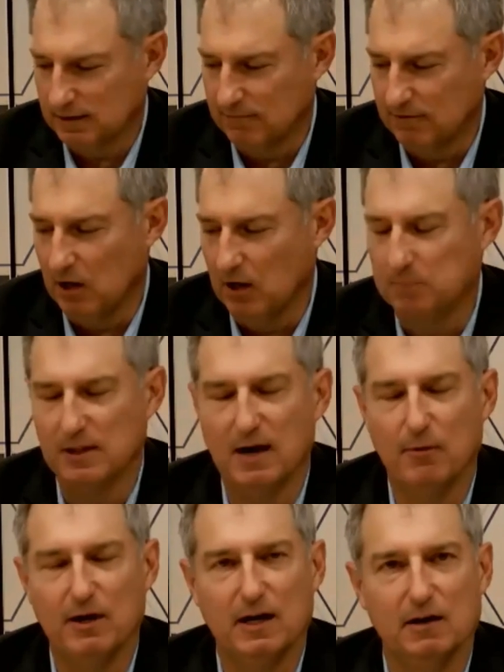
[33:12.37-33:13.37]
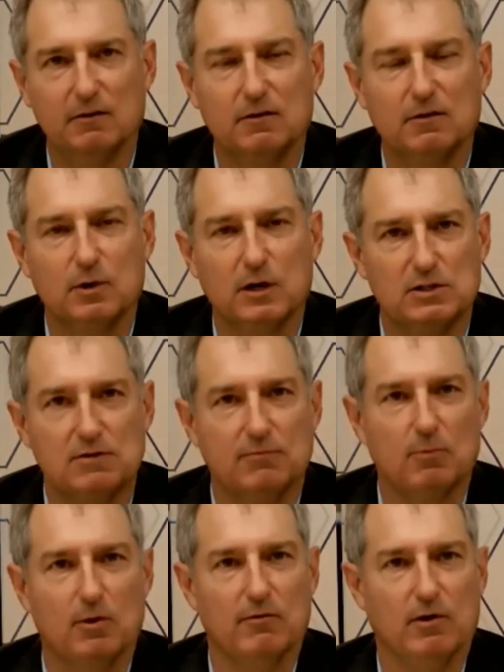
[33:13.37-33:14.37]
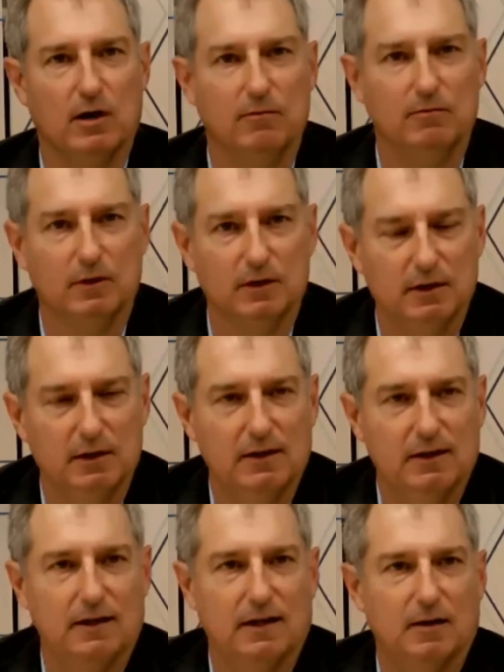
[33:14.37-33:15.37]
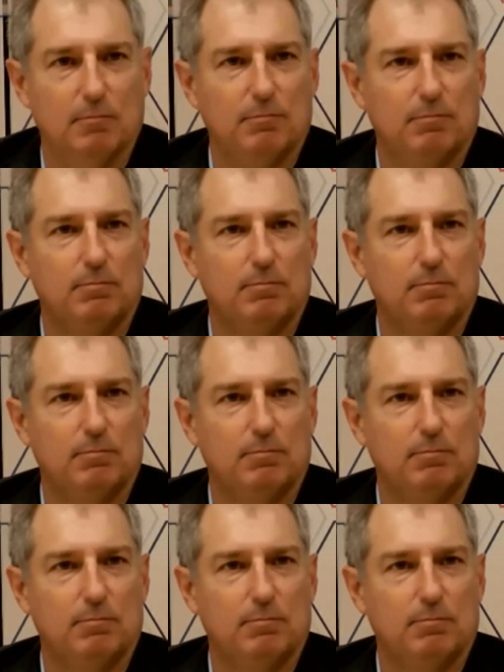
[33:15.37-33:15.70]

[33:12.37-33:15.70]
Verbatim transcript: follow up to that, we had a question from one of our uh,